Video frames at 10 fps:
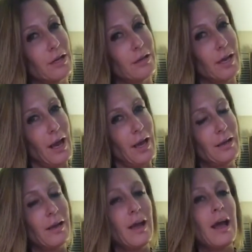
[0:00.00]
ugly
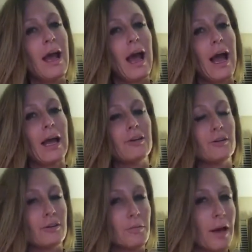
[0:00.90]
head and
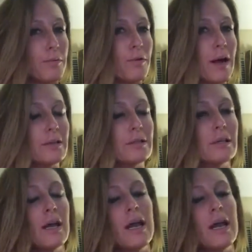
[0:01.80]
you're going to pay a price.